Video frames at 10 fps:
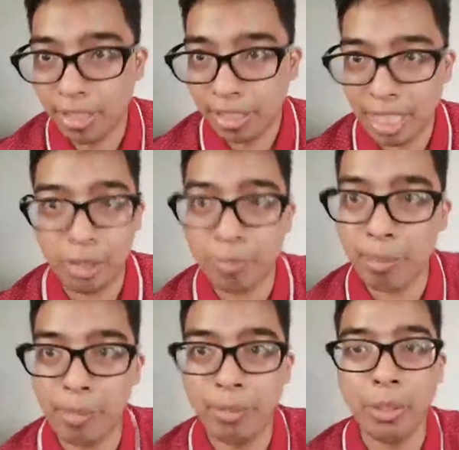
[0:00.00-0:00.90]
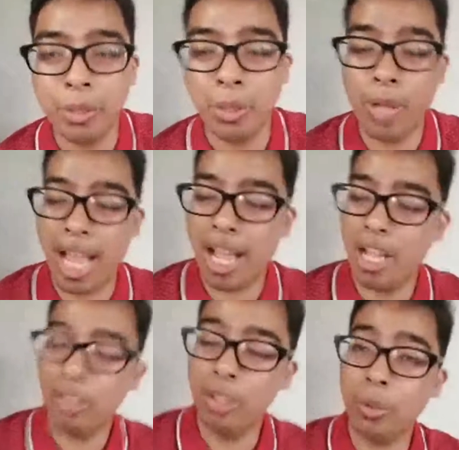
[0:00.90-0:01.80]
that you probably don't
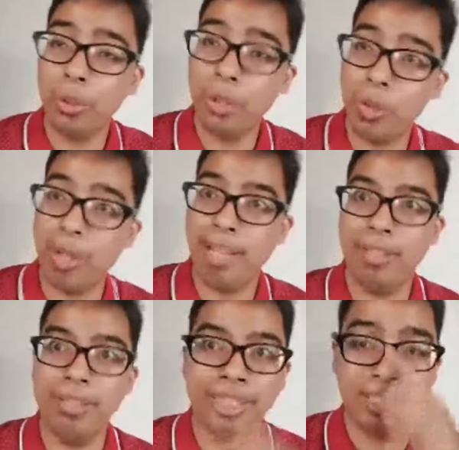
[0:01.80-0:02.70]
know about